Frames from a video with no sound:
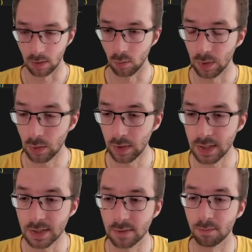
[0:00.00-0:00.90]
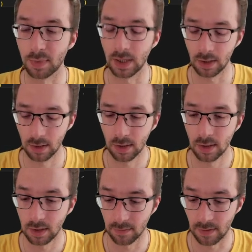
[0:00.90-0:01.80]
we do this by
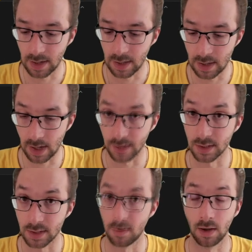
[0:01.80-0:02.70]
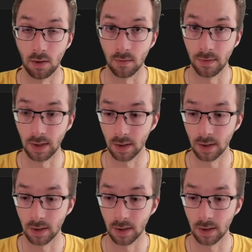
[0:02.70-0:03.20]
defining a server config.